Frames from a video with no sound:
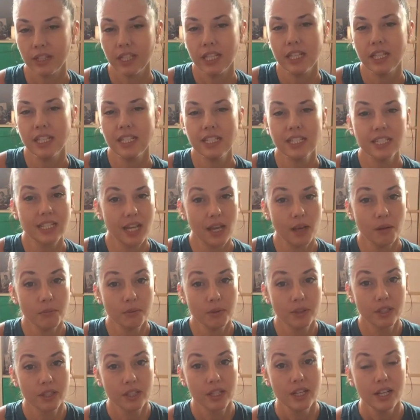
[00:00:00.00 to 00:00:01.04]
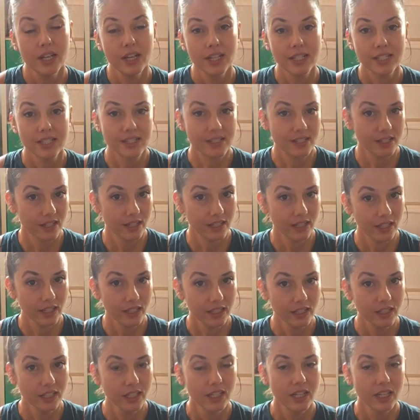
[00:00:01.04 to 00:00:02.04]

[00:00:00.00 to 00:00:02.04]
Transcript: in-depth study